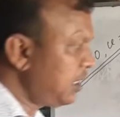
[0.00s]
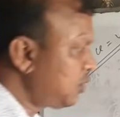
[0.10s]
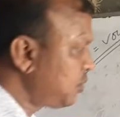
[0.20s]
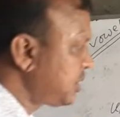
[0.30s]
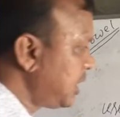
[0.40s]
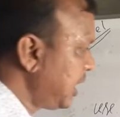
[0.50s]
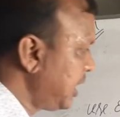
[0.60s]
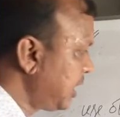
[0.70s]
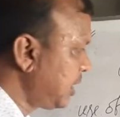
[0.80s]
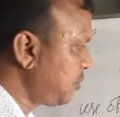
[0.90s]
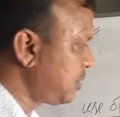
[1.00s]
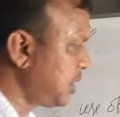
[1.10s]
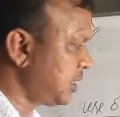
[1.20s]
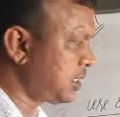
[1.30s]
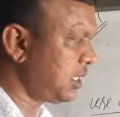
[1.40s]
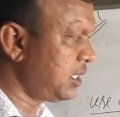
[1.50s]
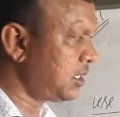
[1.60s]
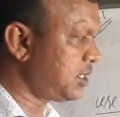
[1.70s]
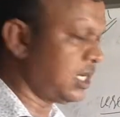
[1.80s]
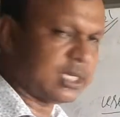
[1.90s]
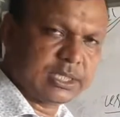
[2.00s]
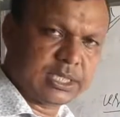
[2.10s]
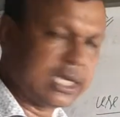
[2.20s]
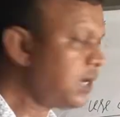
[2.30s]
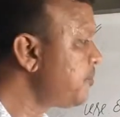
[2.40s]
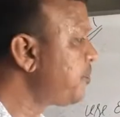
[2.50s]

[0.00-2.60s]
another two sentence here.